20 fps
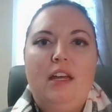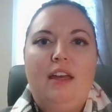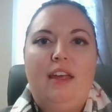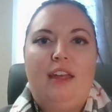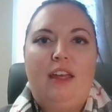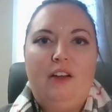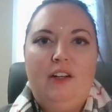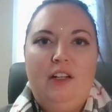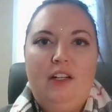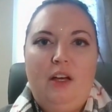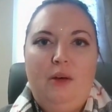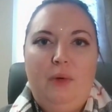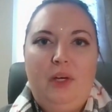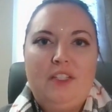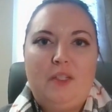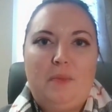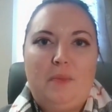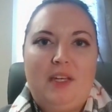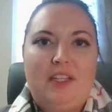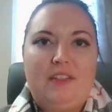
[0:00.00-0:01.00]
Here at
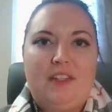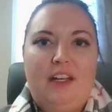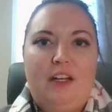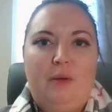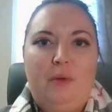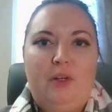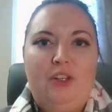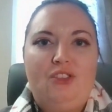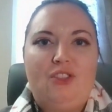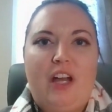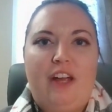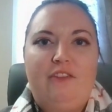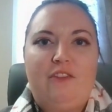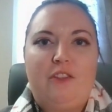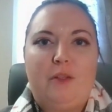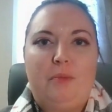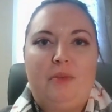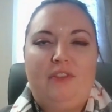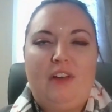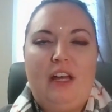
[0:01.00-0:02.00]
Always Best Care, we strive
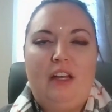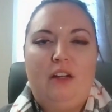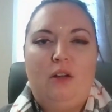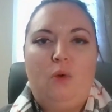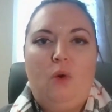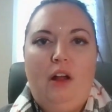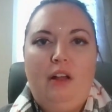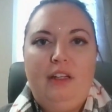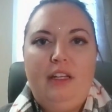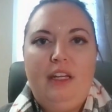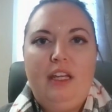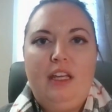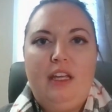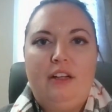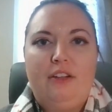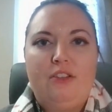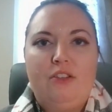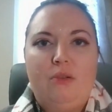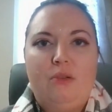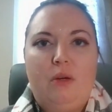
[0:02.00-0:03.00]
to provide quality
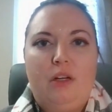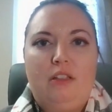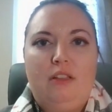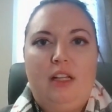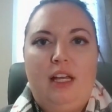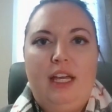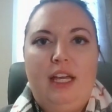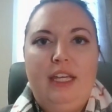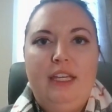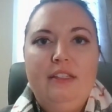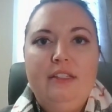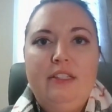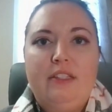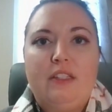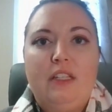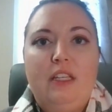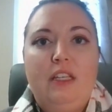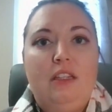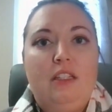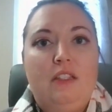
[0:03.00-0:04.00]
care to our
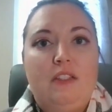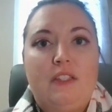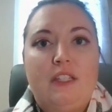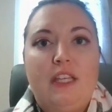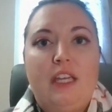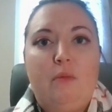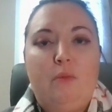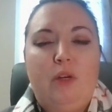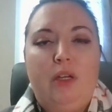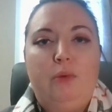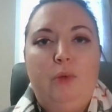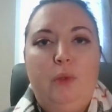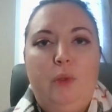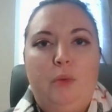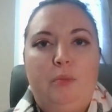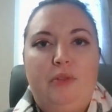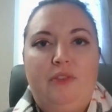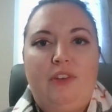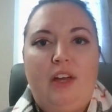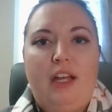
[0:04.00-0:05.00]
clients in the same way we
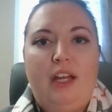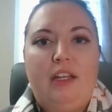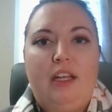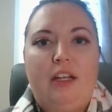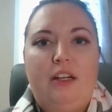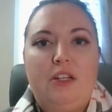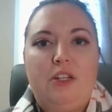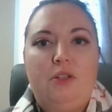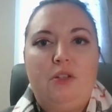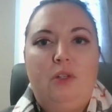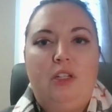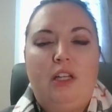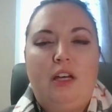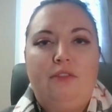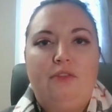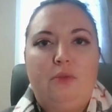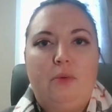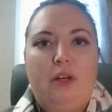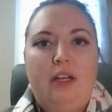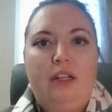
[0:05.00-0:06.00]
would provide care to a
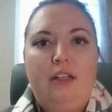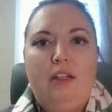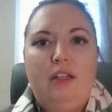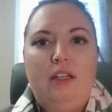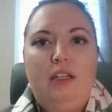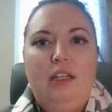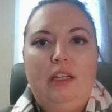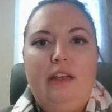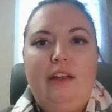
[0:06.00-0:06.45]
loved one.